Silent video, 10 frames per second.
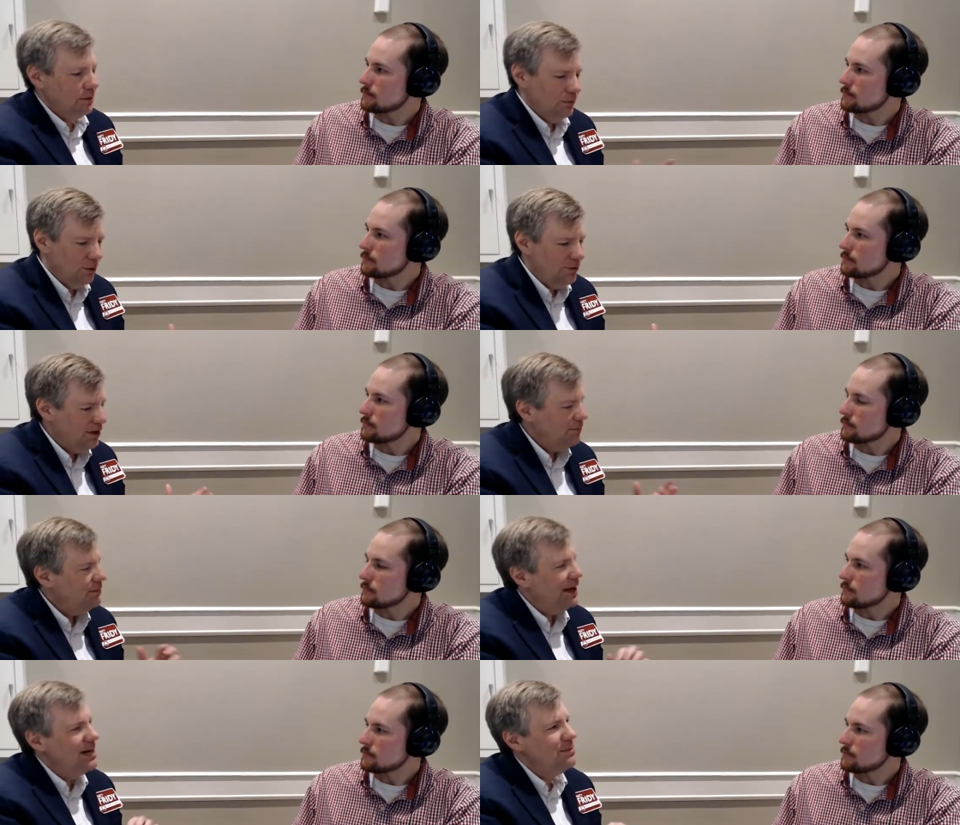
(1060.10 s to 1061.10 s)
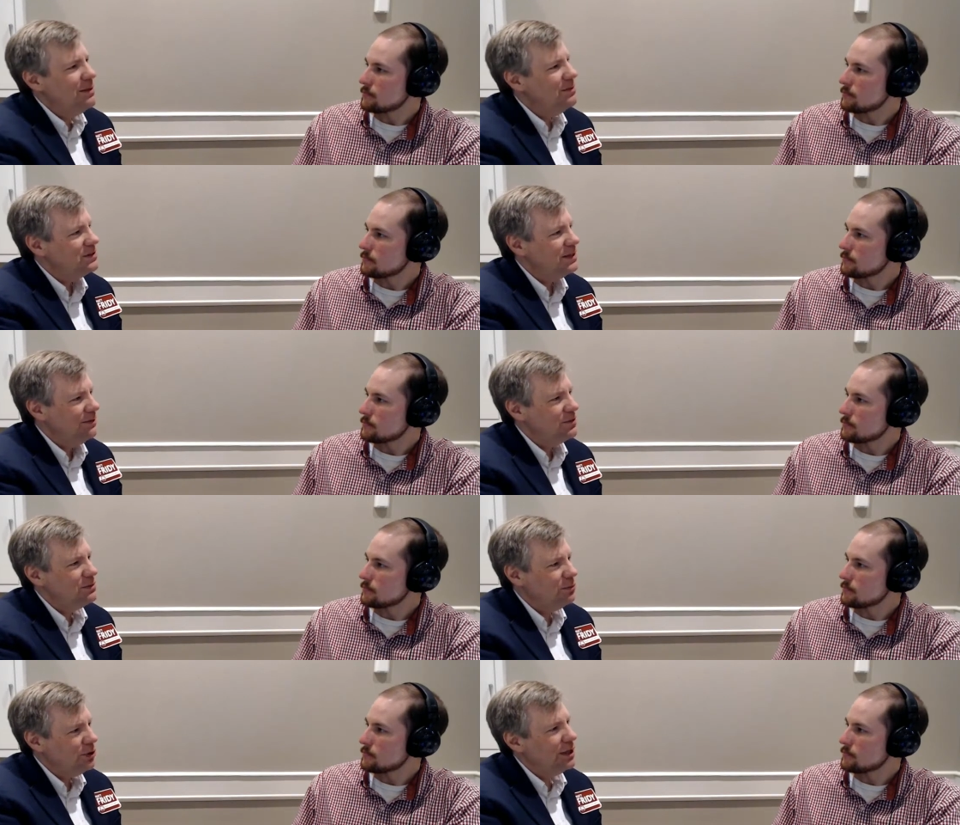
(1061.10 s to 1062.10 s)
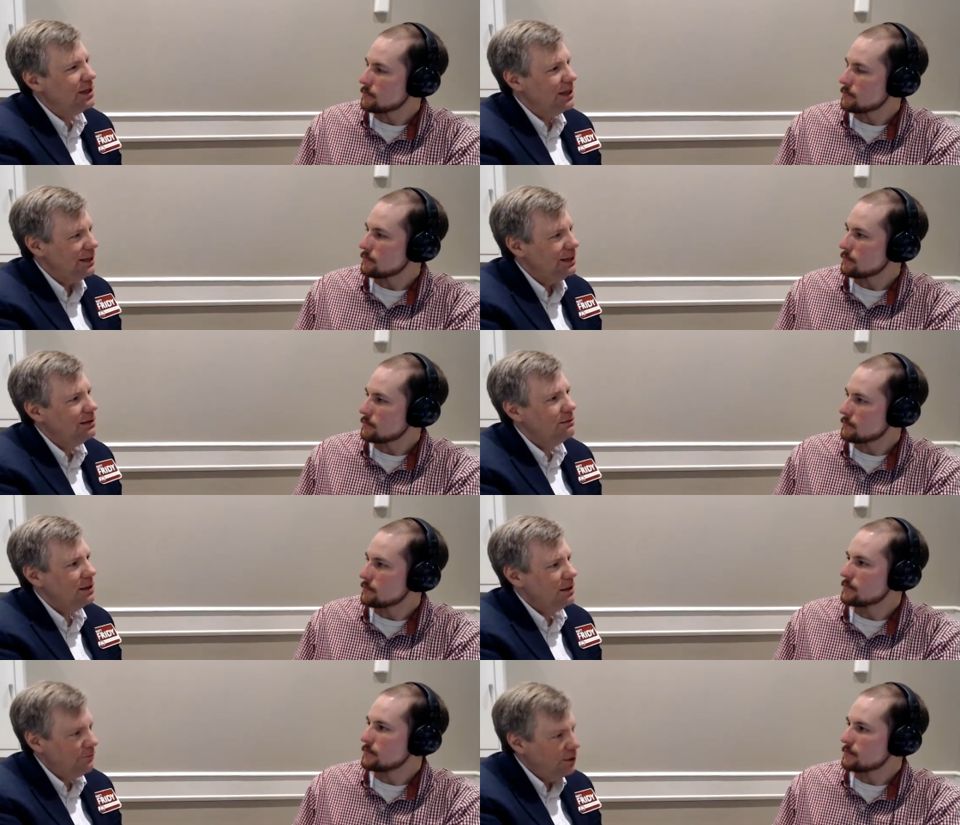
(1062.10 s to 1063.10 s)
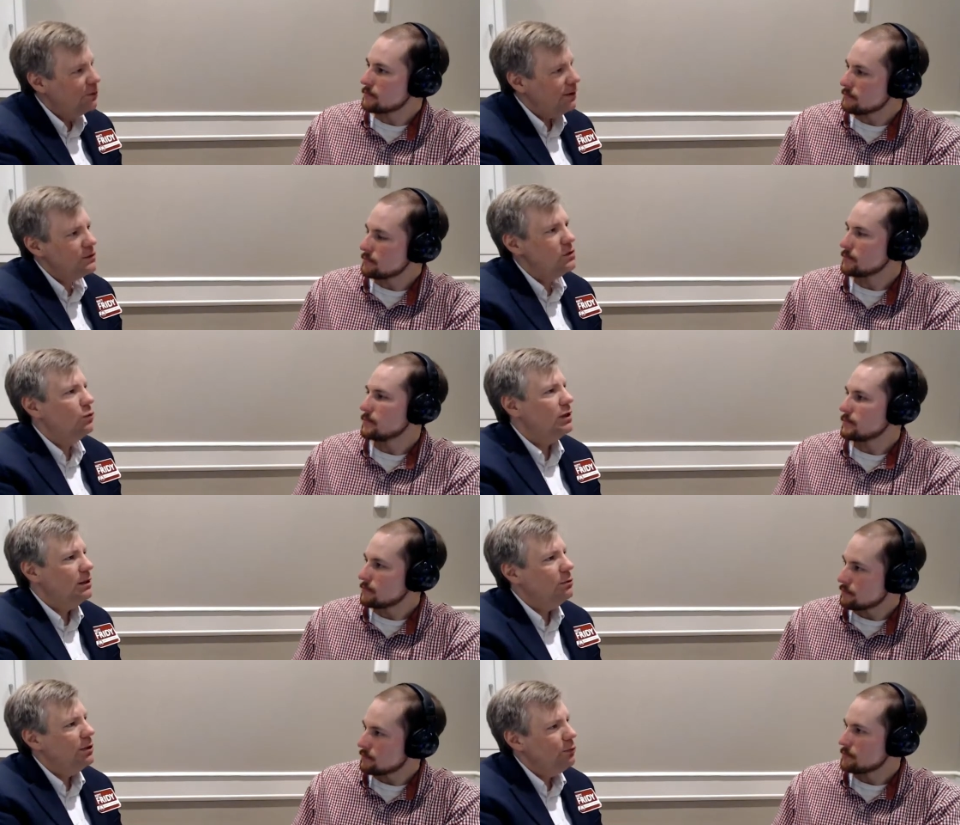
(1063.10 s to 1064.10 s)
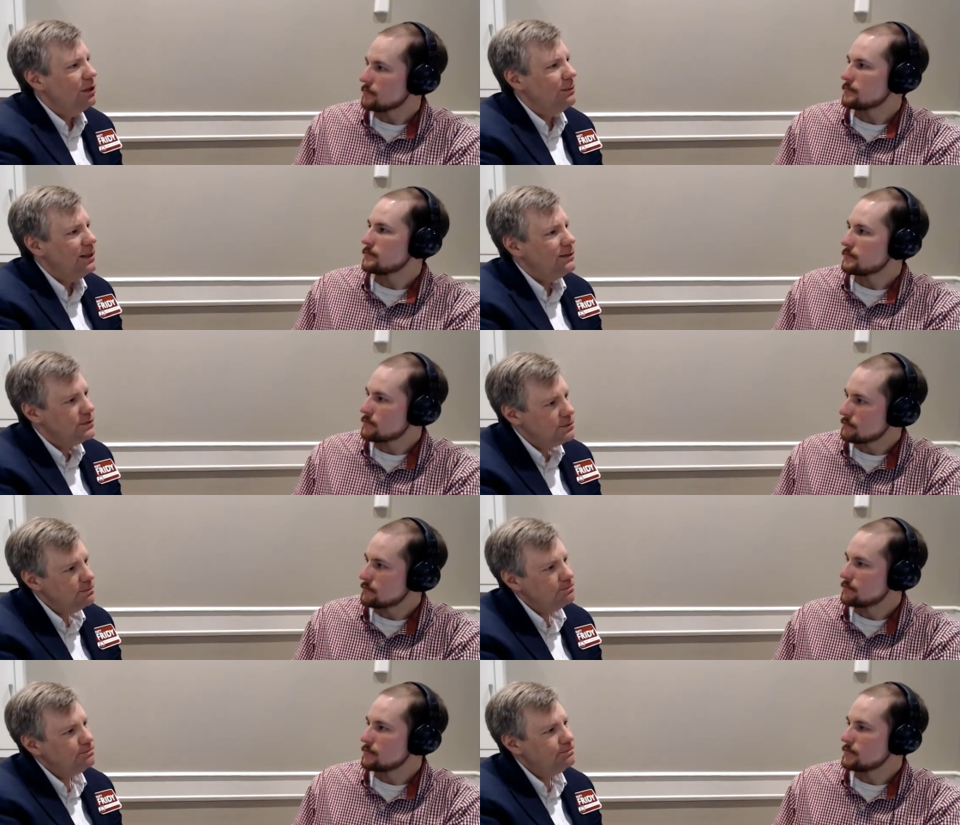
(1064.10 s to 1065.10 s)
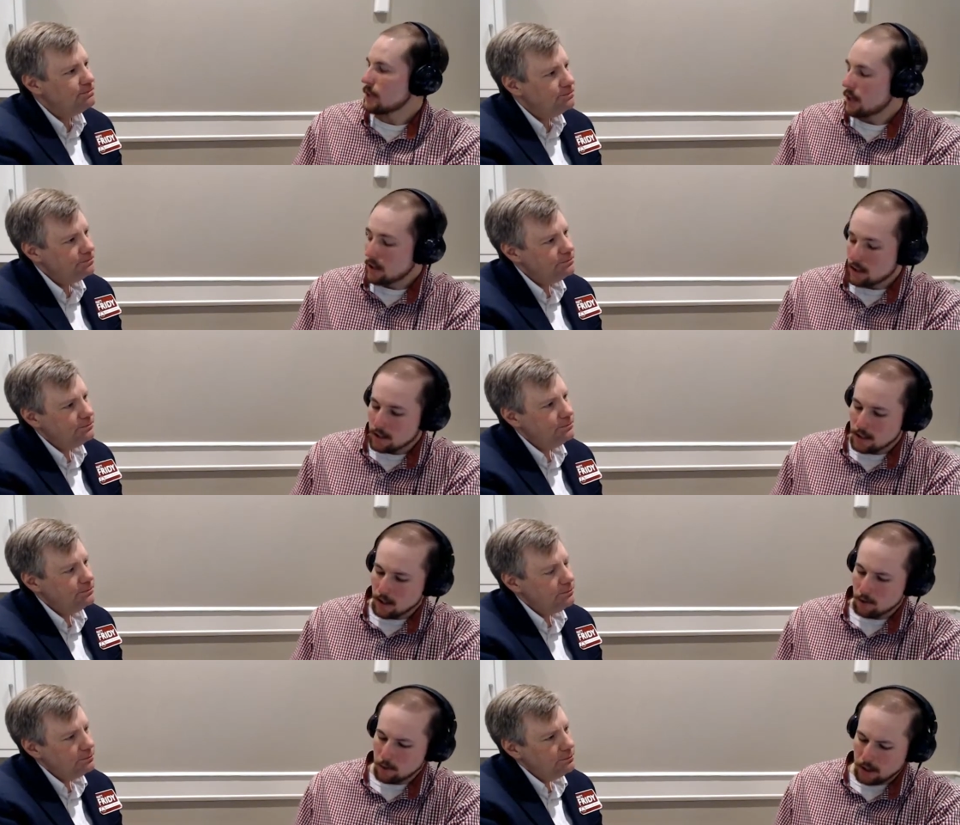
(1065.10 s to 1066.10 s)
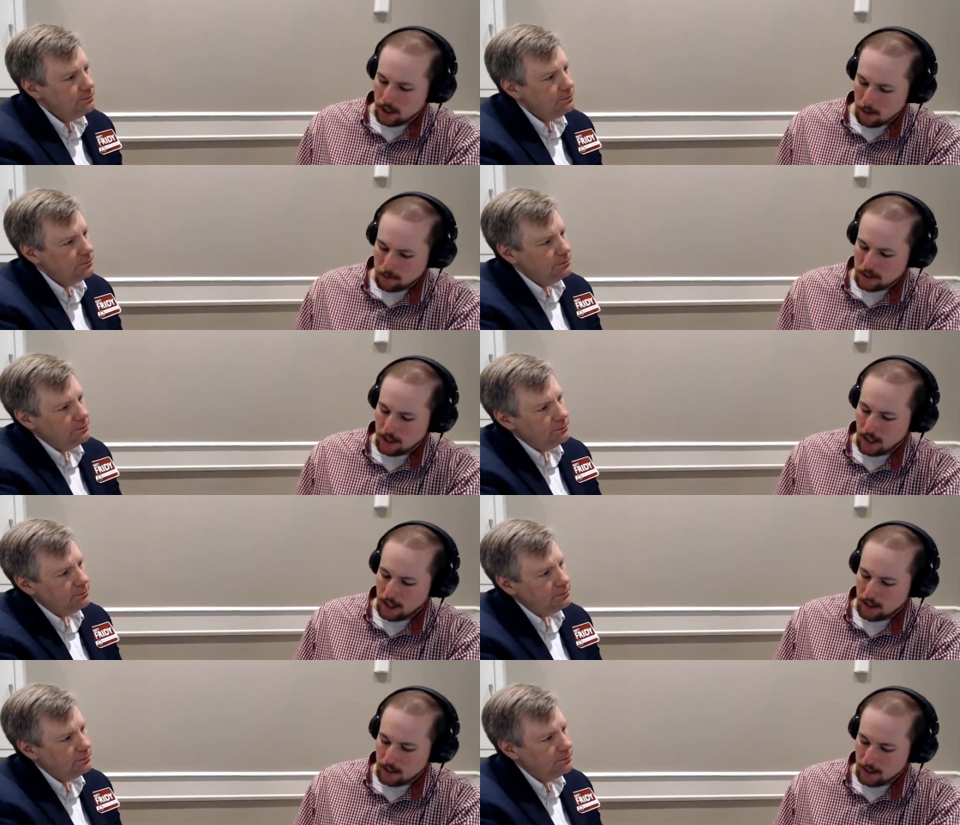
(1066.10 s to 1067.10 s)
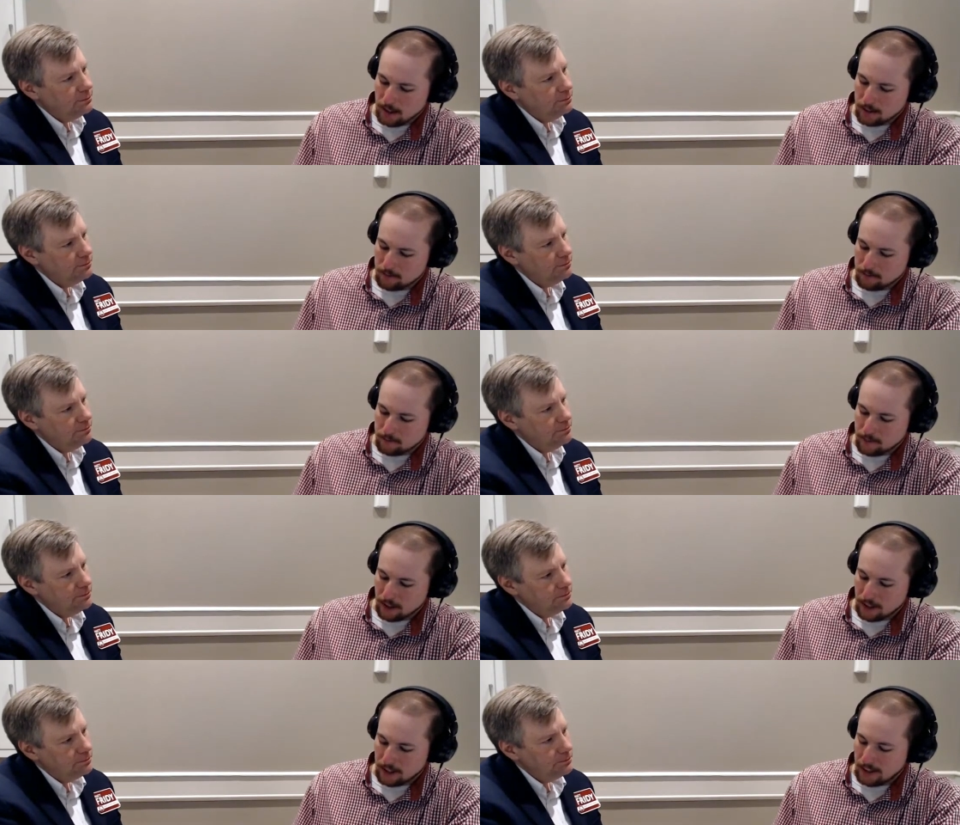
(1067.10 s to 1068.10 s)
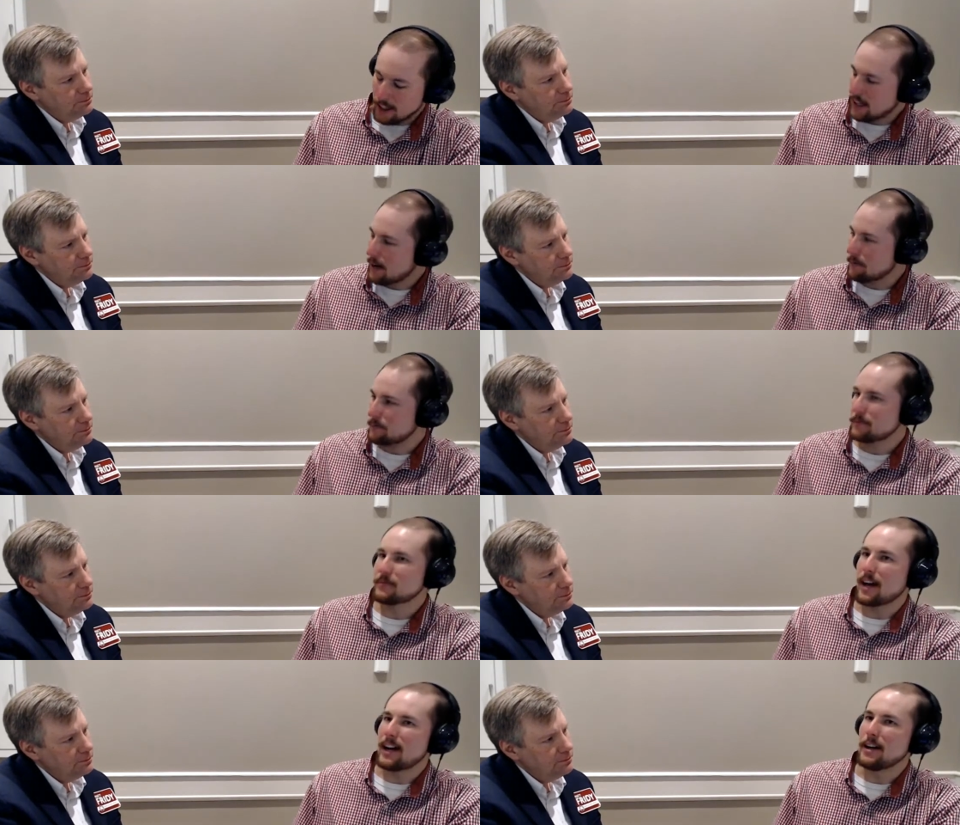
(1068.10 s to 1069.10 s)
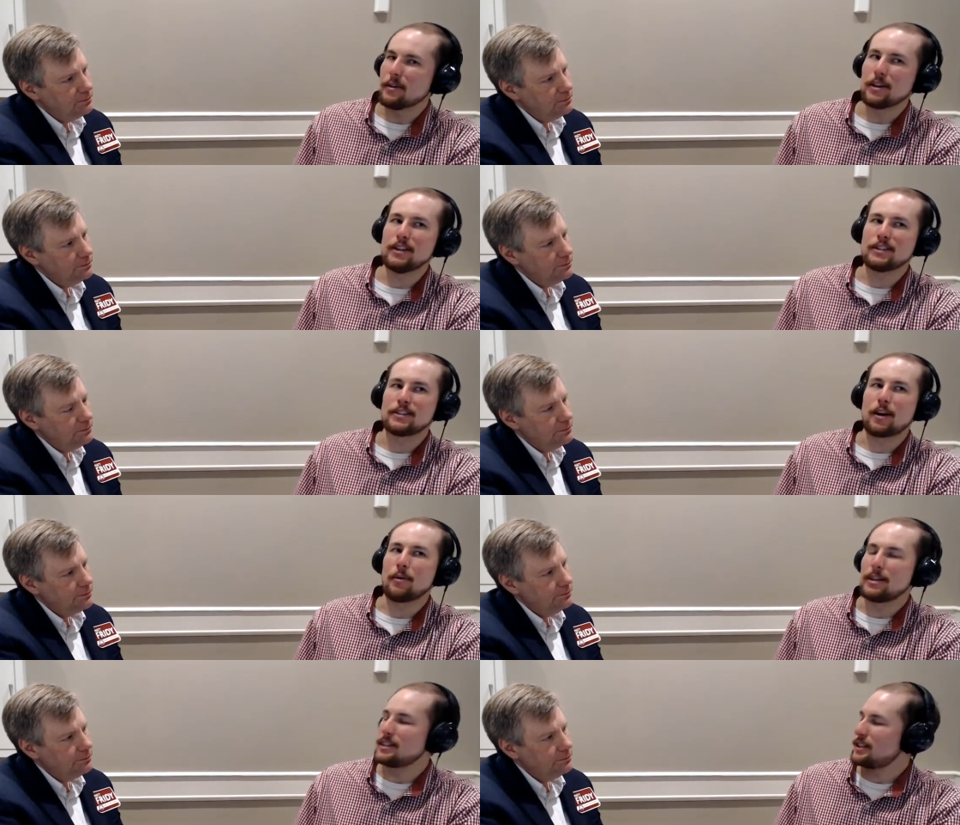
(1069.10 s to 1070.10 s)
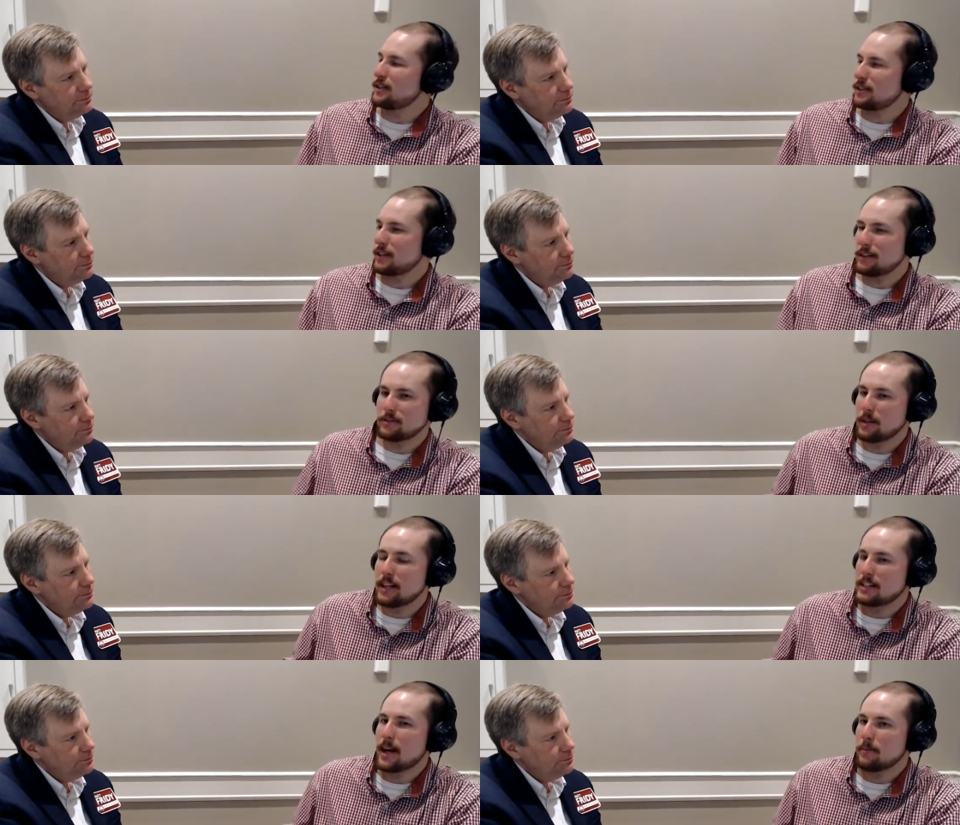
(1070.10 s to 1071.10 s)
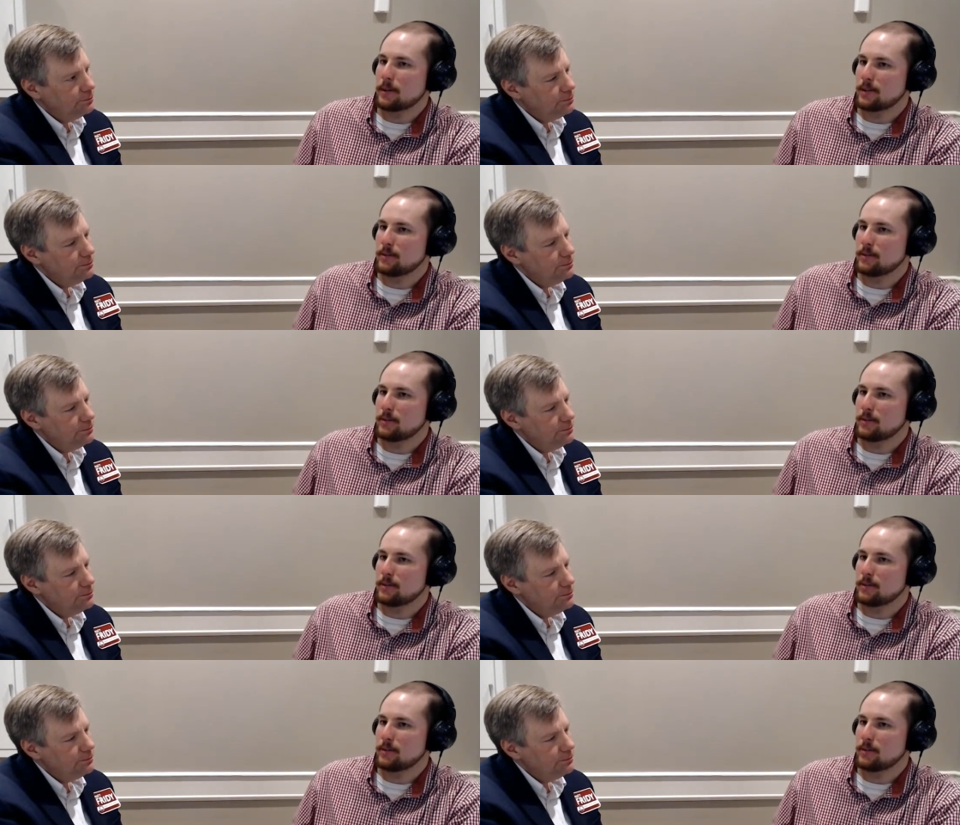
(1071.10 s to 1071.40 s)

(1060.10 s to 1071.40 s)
Speaker 1: Well, we've got eight amendments that give us a pretty good idea of their thoughts on what liberty really means.
Speaker 2: Yeah, well, when it comes to that, um, and again, I'm I know that this is always a. Di- anytime you,